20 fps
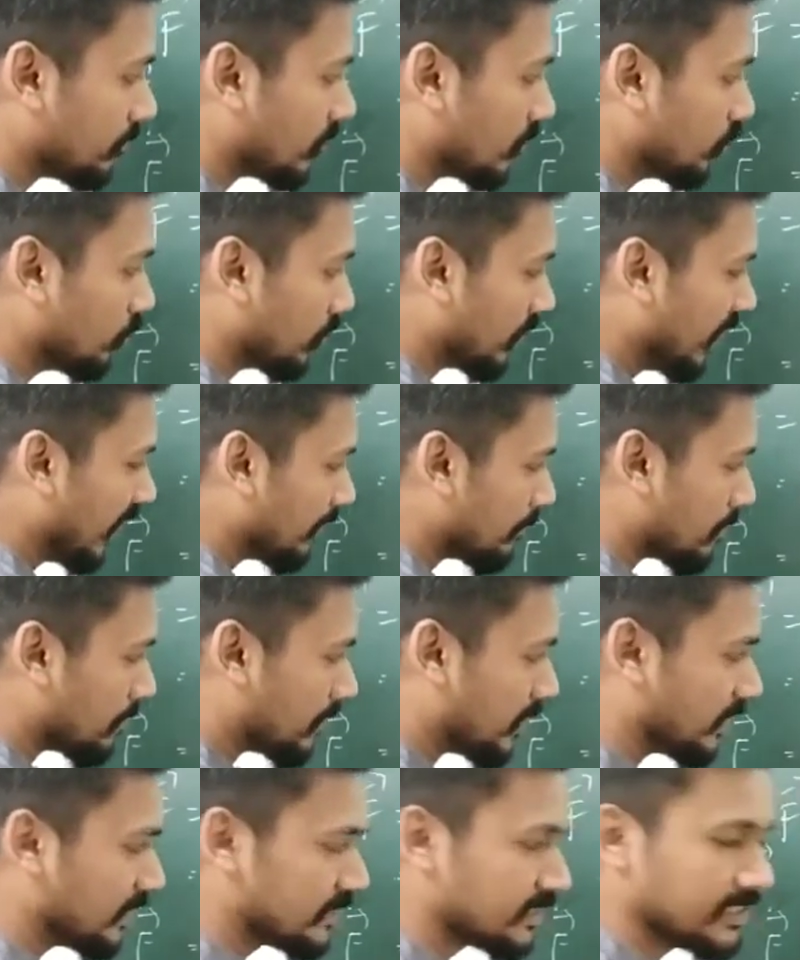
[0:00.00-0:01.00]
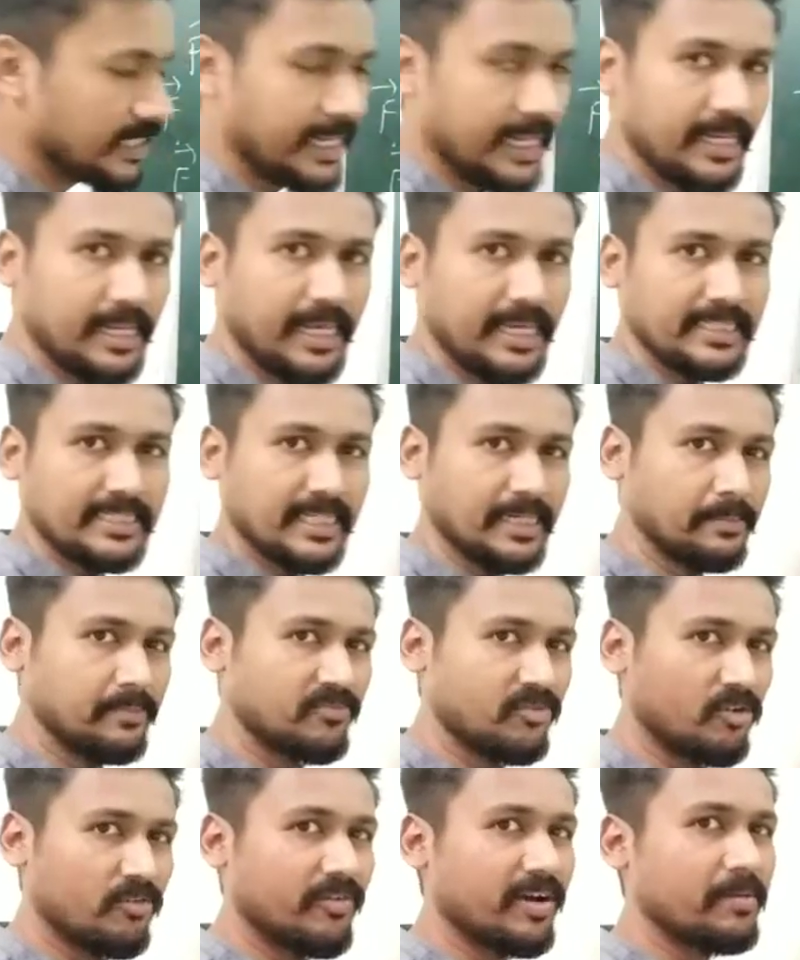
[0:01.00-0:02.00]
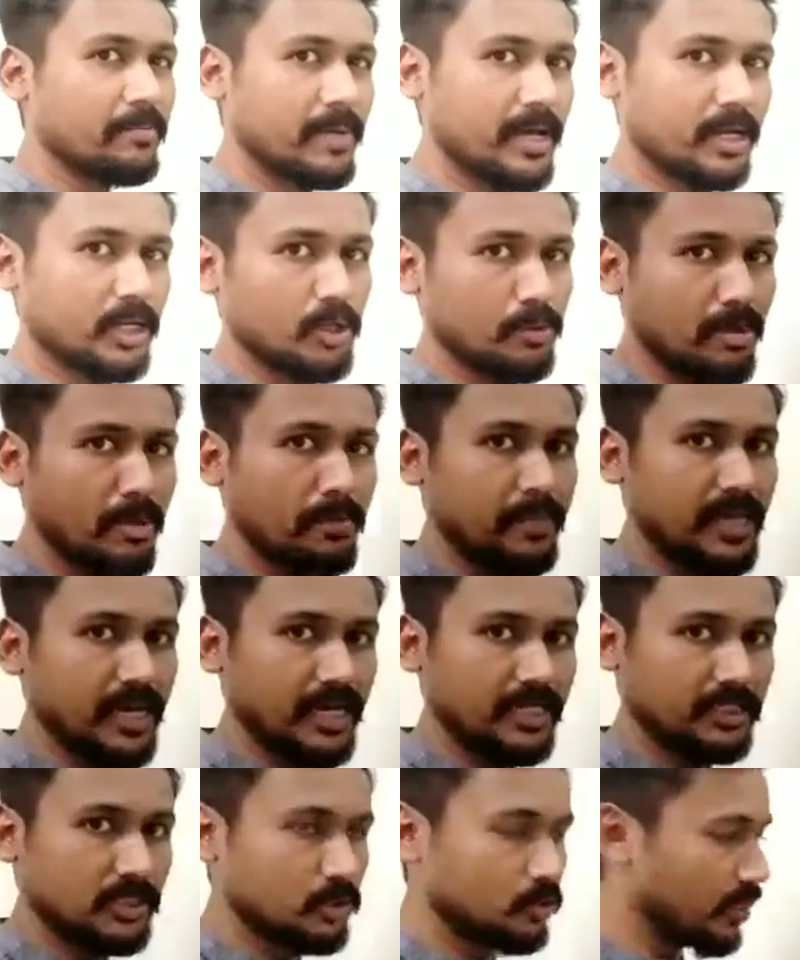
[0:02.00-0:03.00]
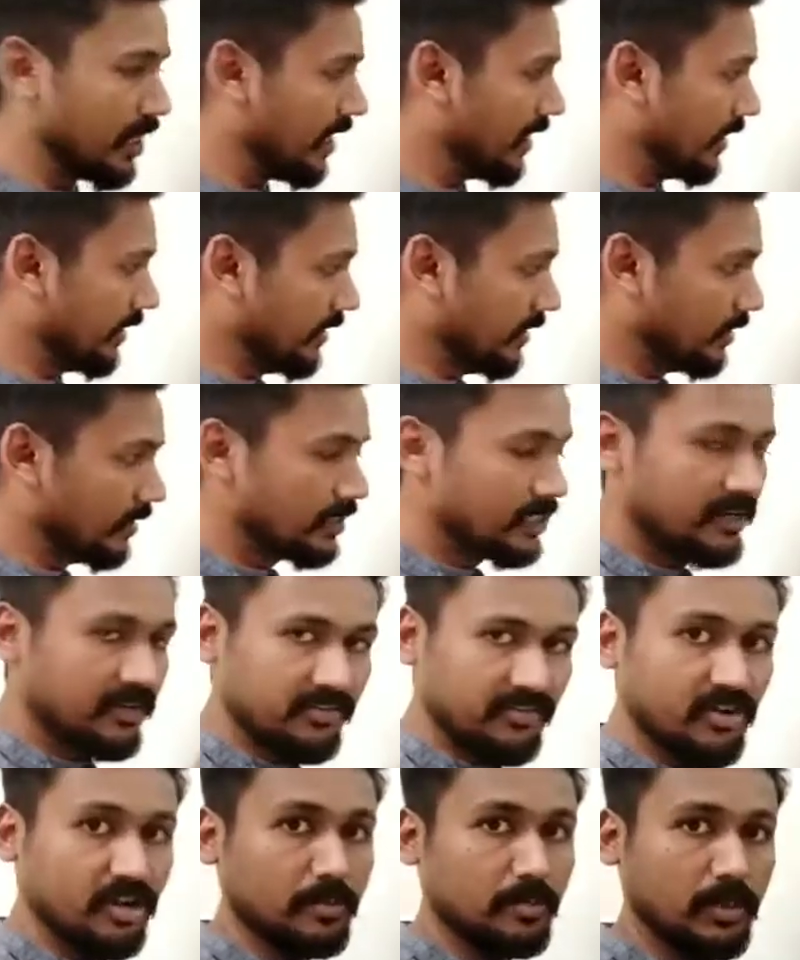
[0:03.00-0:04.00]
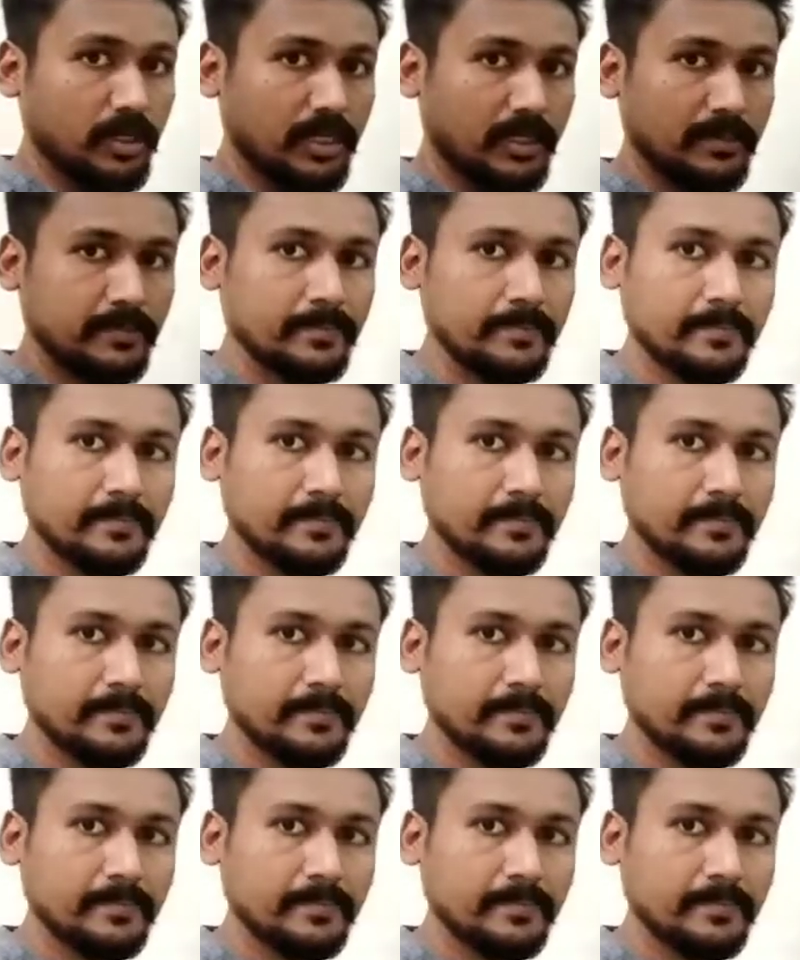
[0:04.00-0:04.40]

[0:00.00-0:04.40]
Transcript: Okay, remember this in exam for 1 mark you will be asked to write the formula.